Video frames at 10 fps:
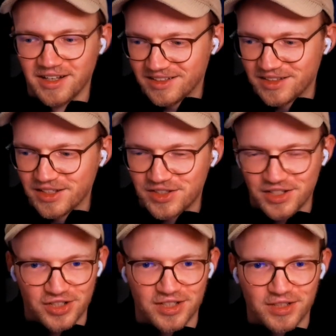
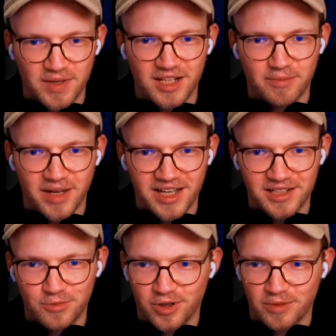decisions being made
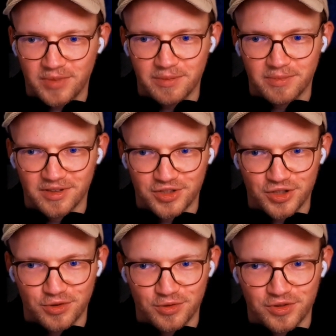where people choose